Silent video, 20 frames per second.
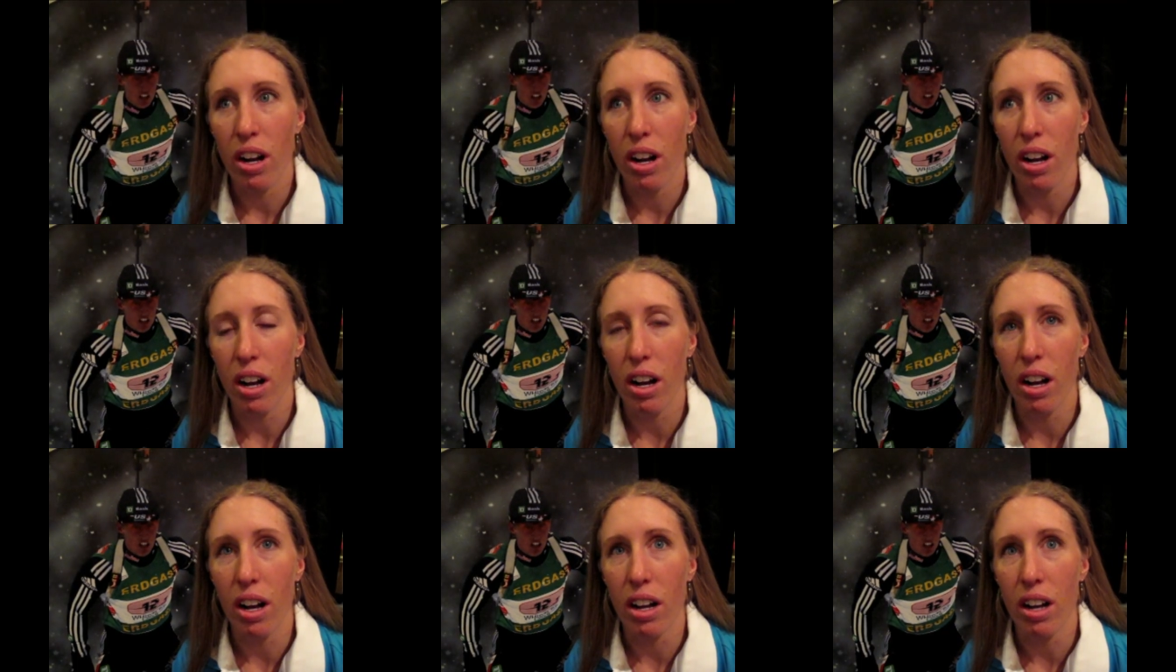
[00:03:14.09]

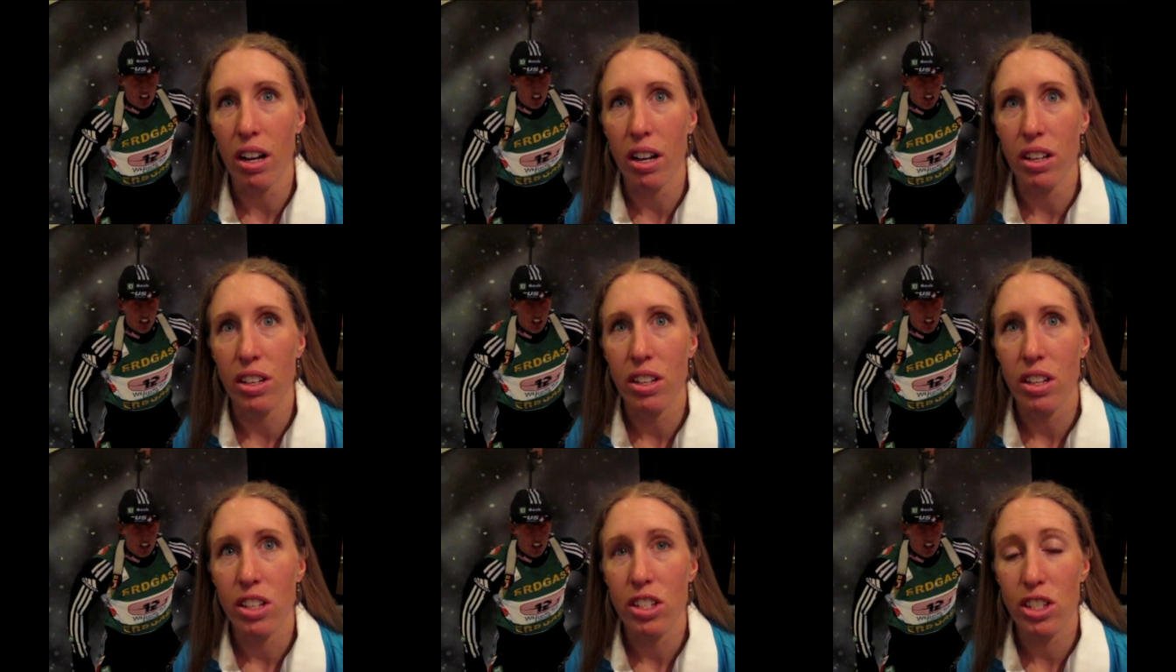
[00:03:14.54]
uh,
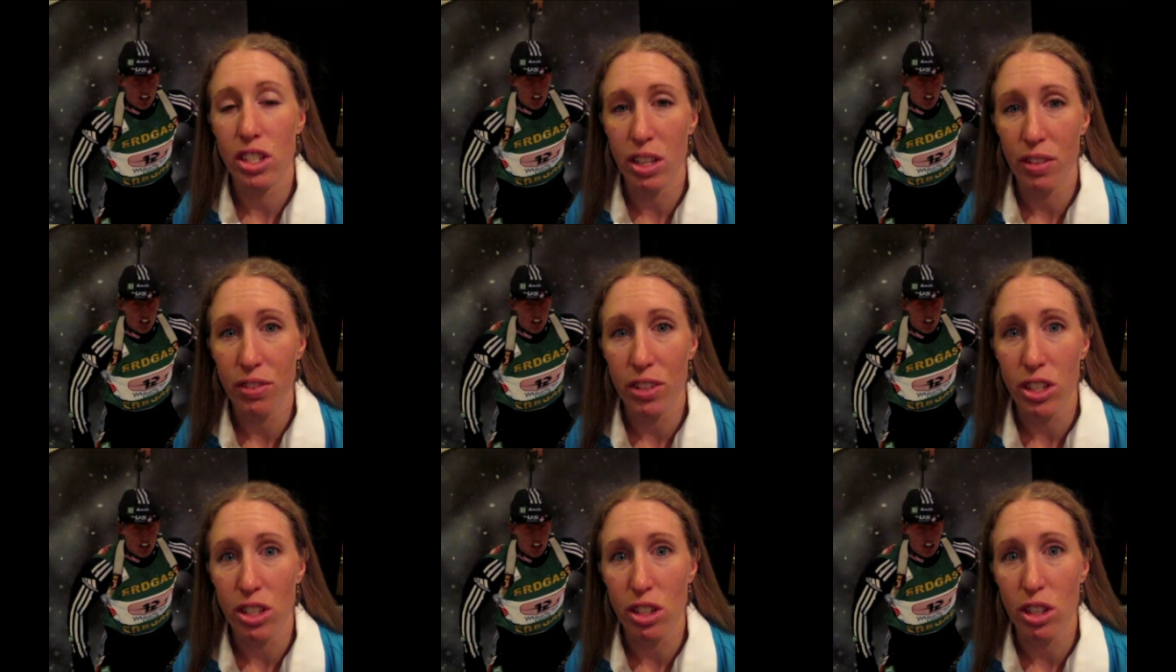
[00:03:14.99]

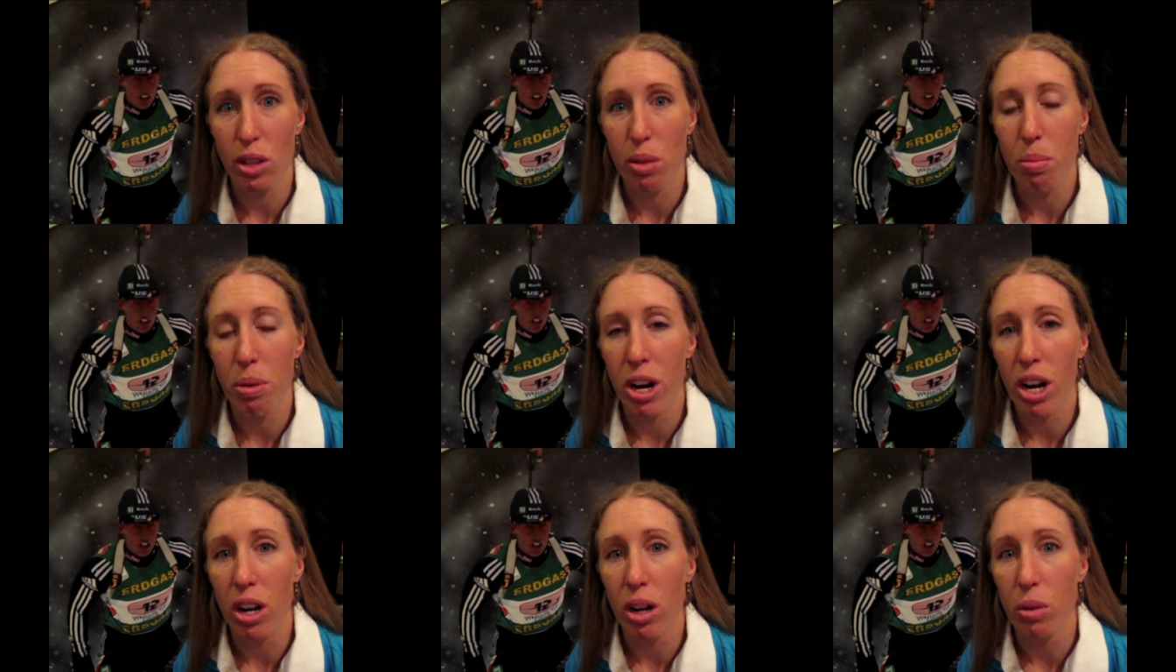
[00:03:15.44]
stiffness to the
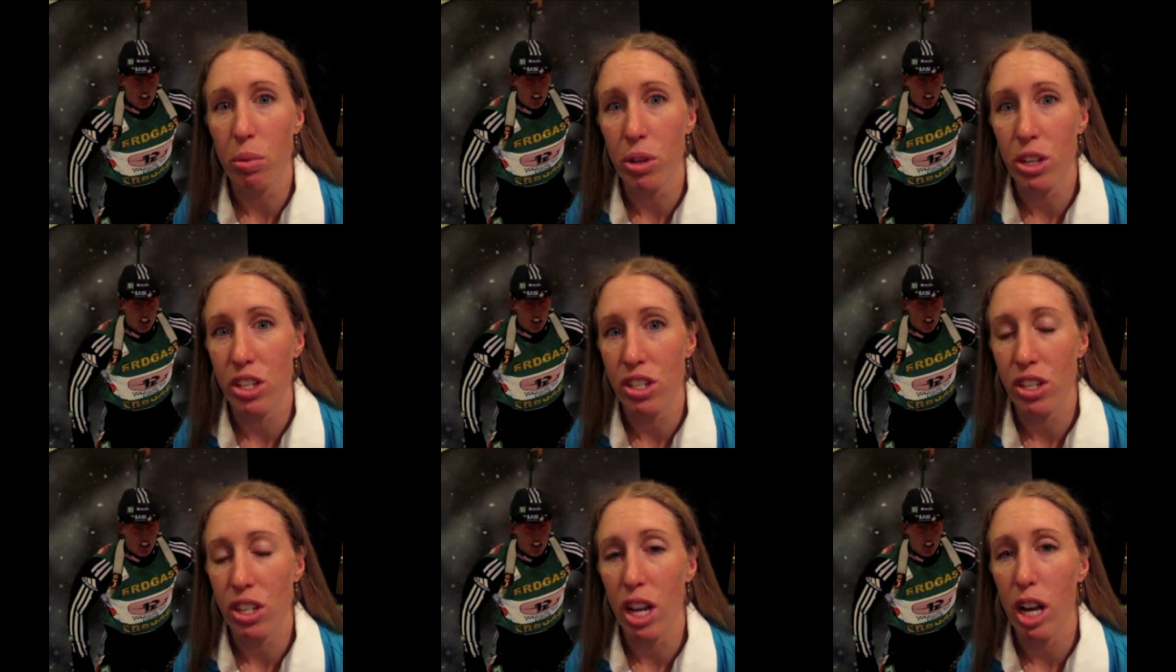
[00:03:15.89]
barrel,
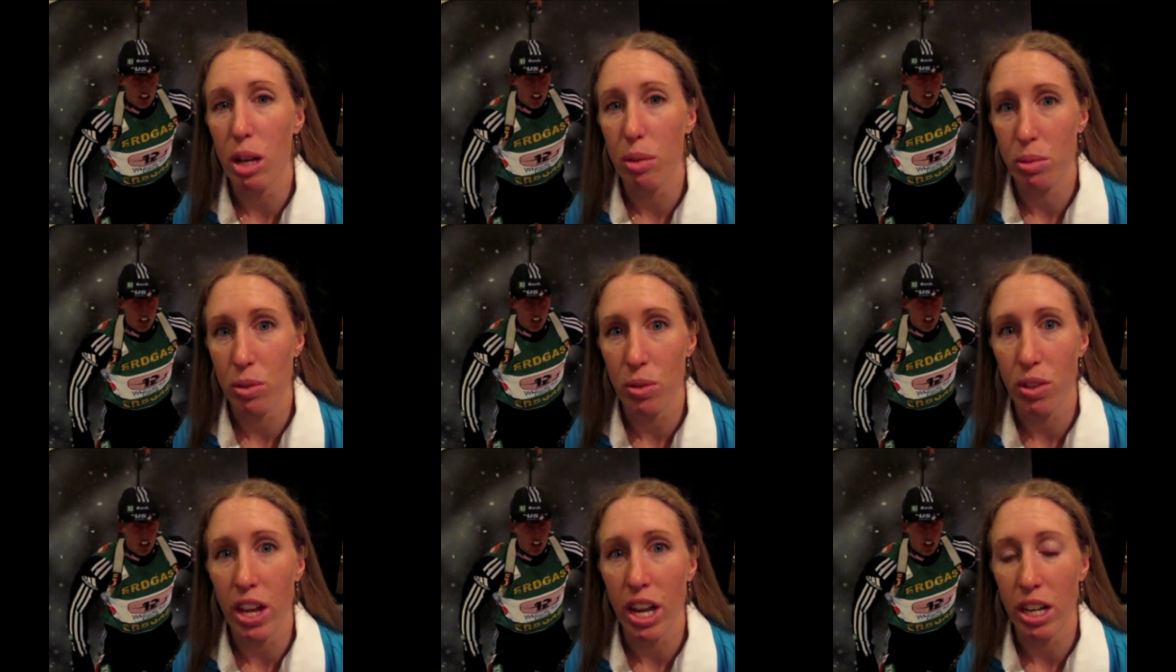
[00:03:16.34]
which
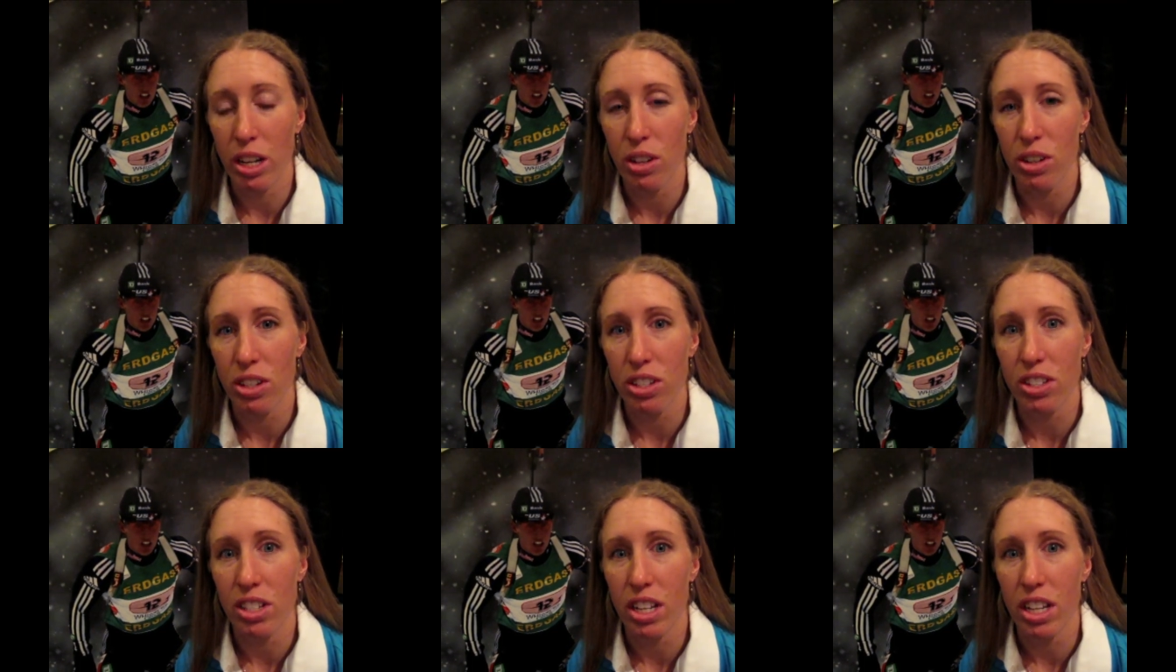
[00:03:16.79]
helps with
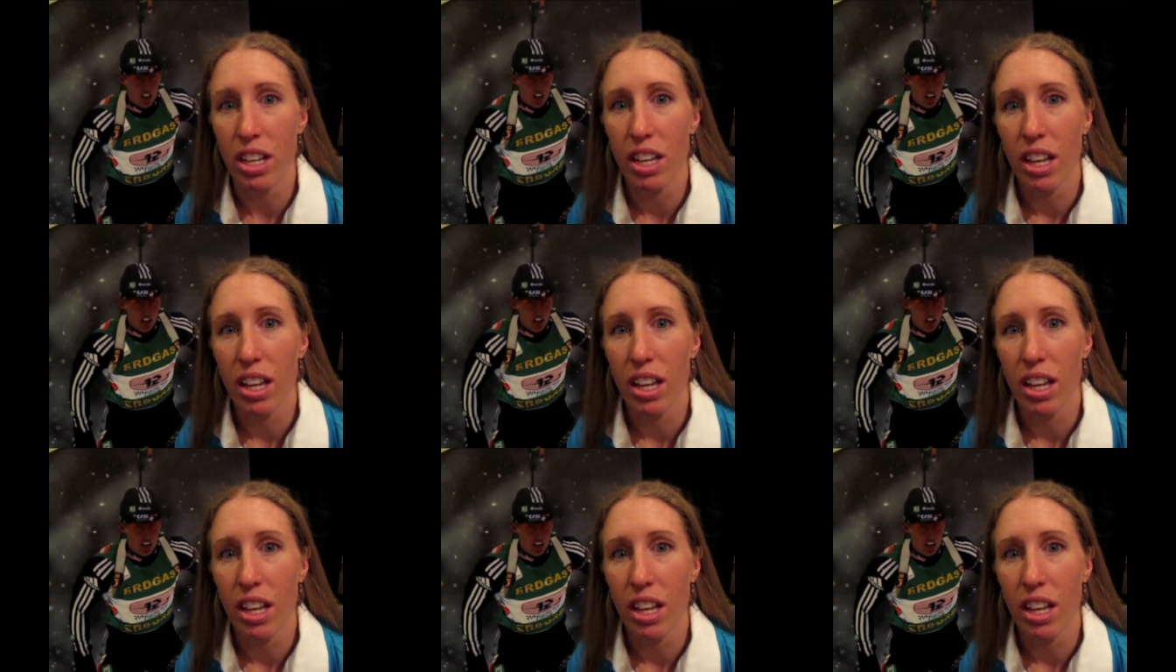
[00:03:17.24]
accuracy.